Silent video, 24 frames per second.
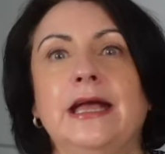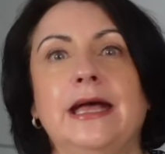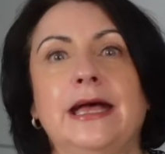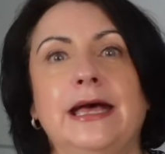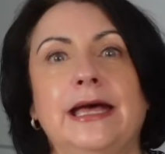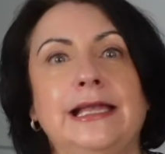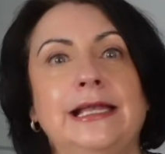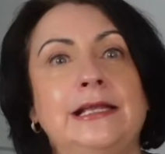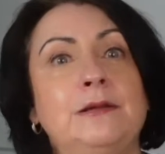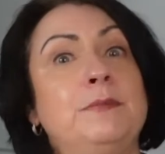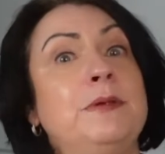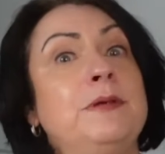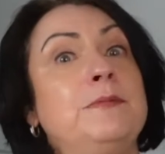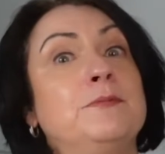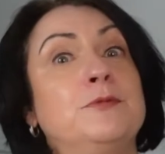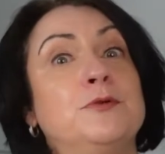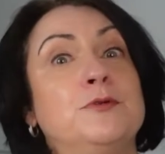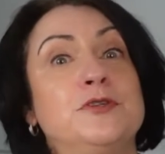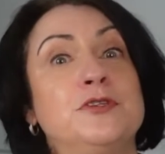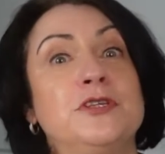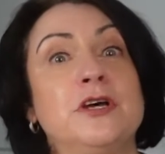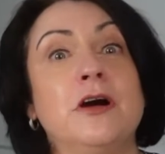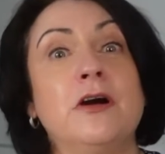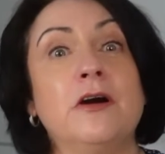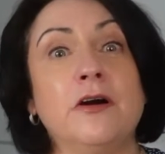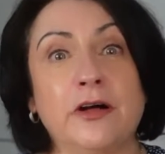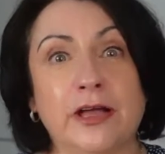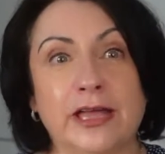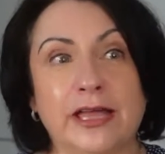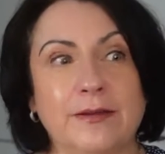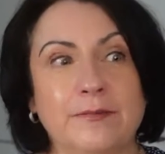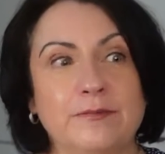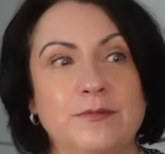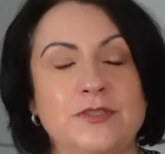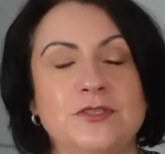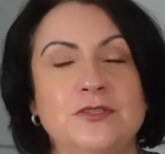a little bit more
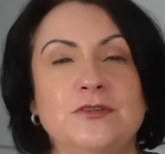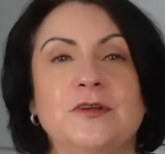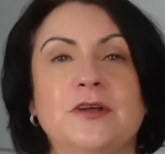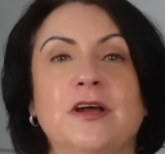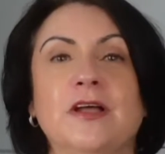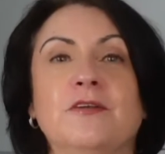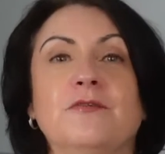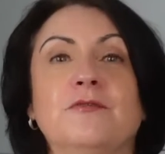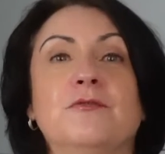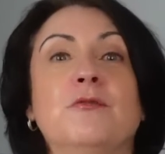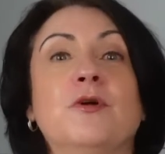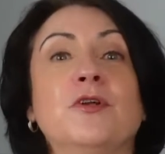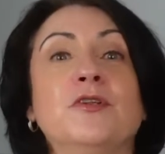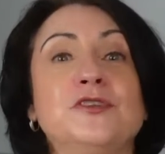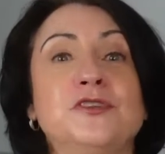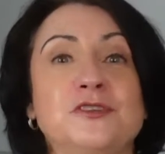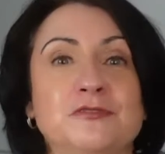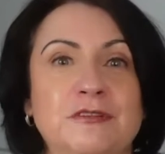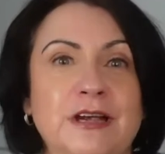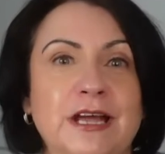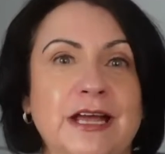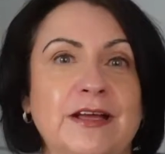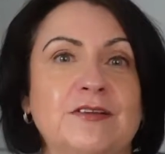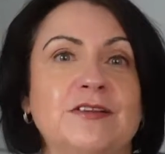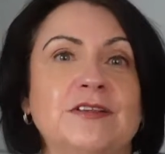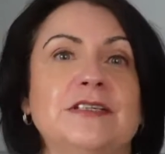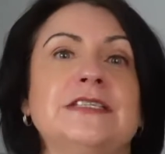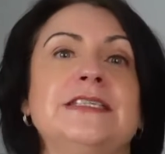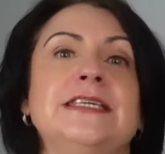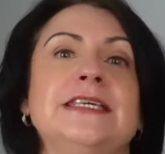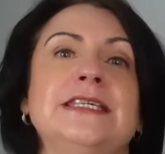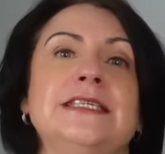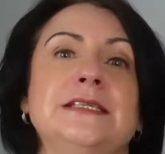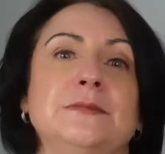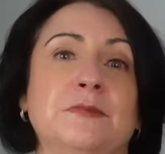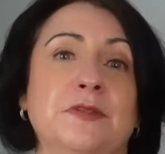time to kind of wander around and
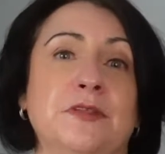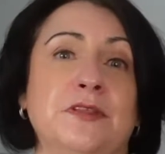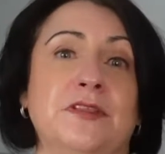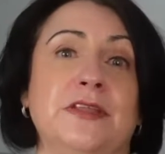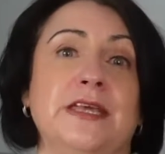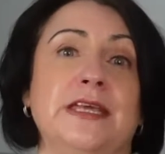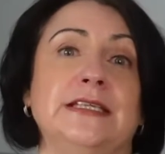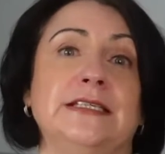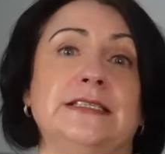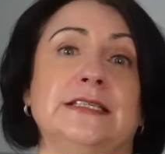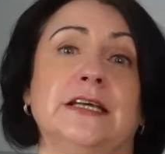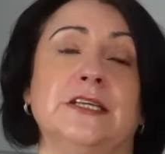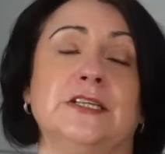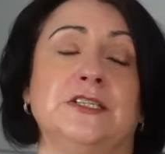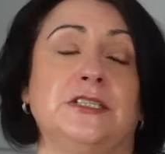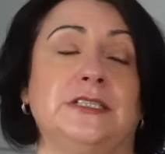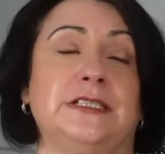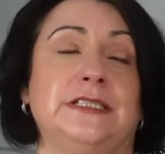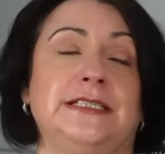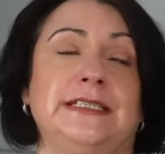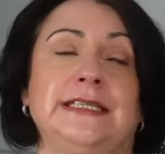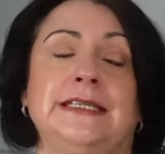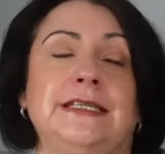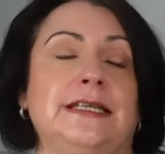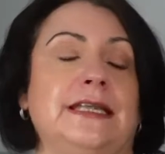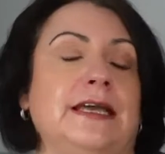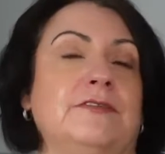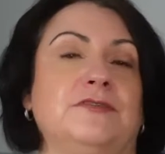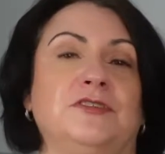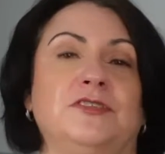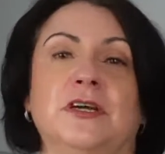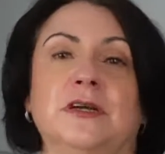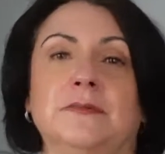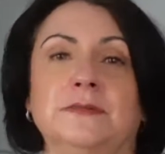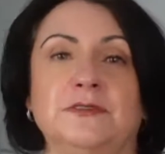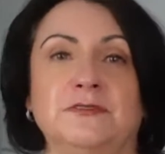see some of the things that I just didn't have
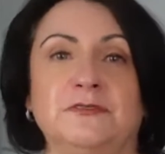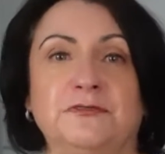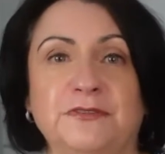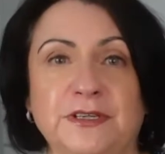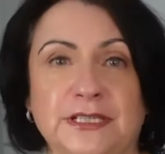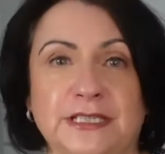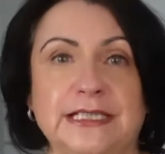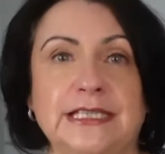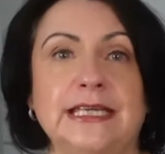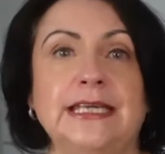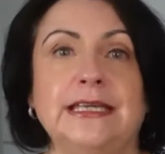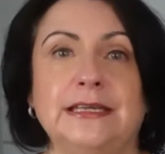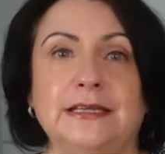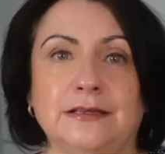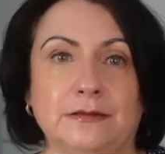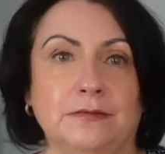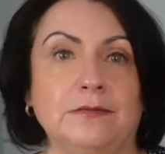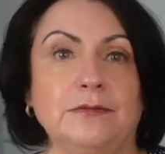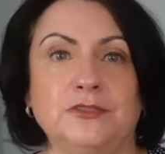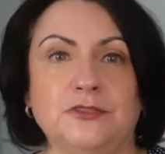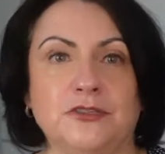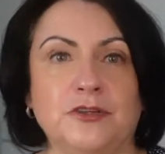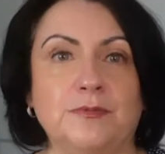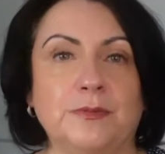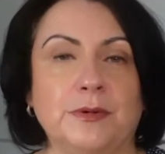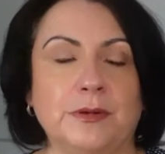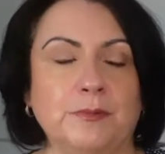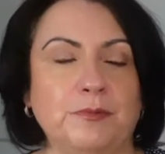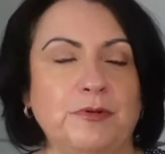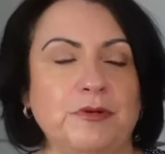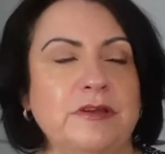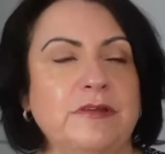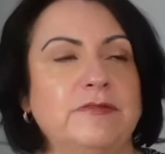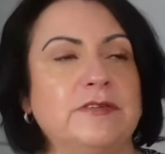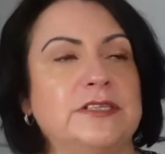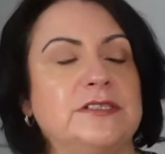time to fit in during my
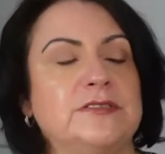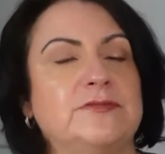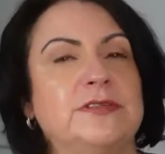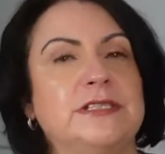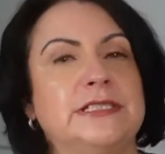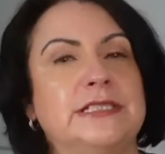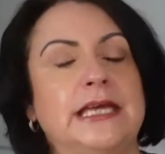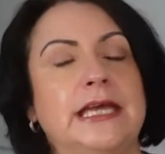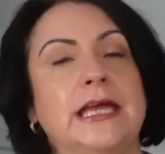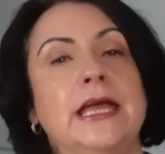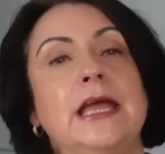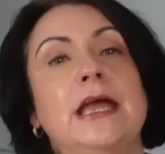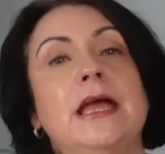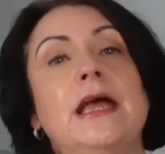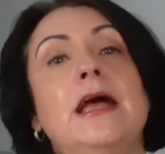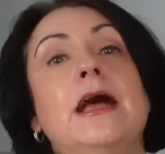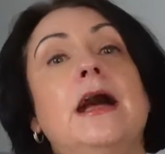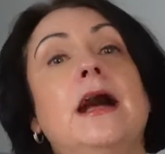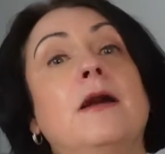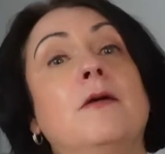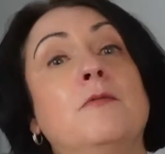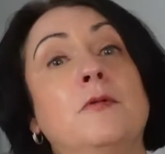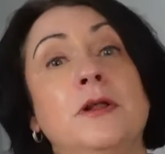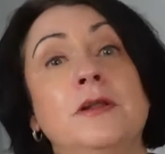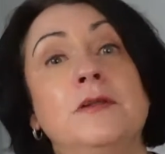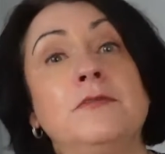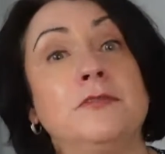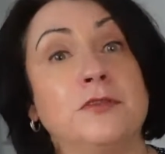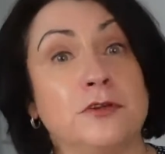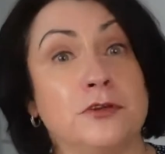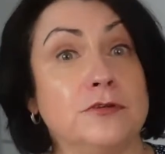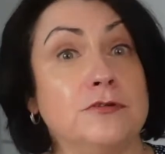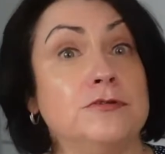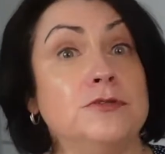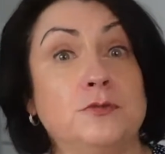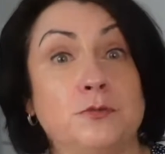previous visit. And one of
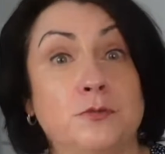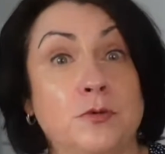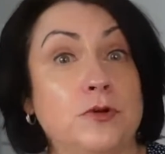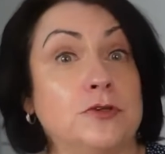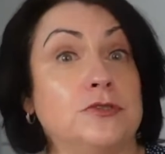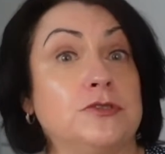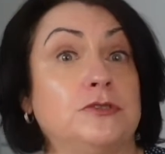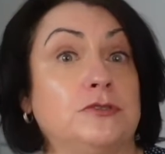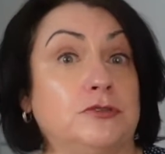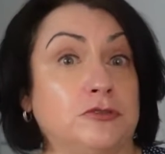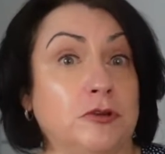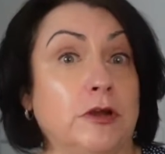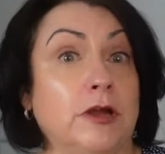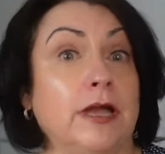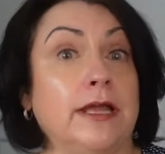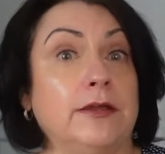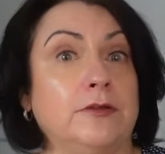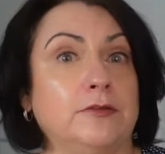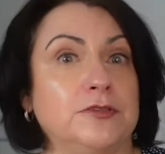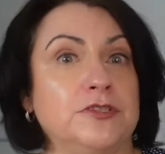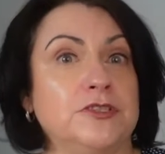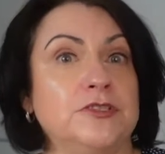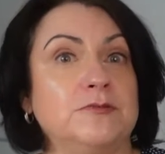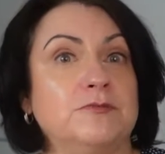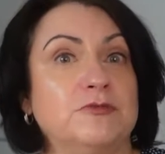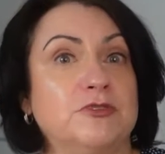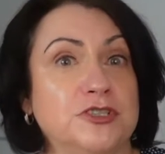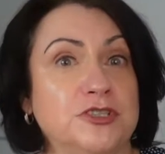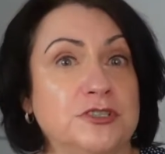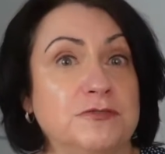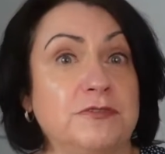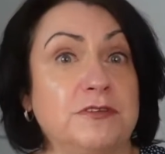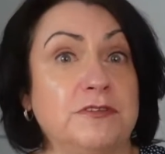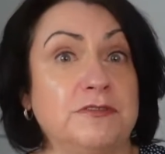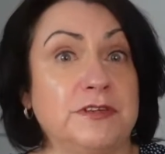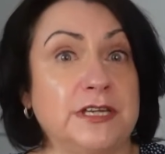those was trying on some
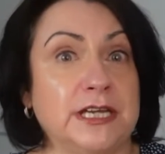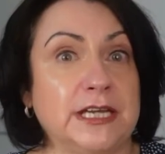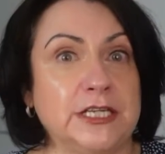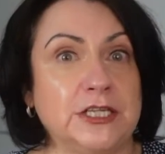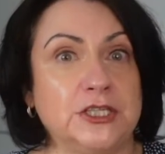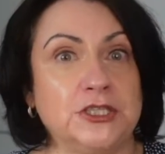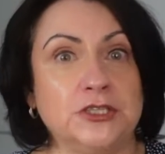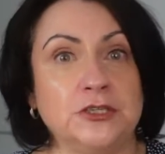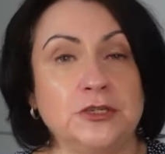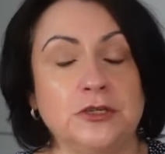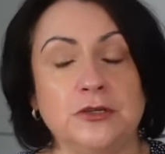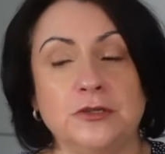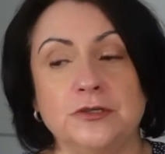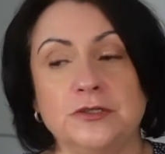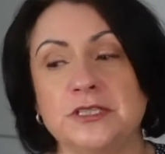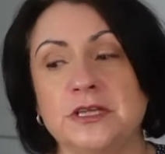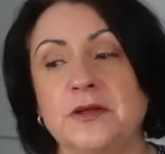Roger Vivier shoes.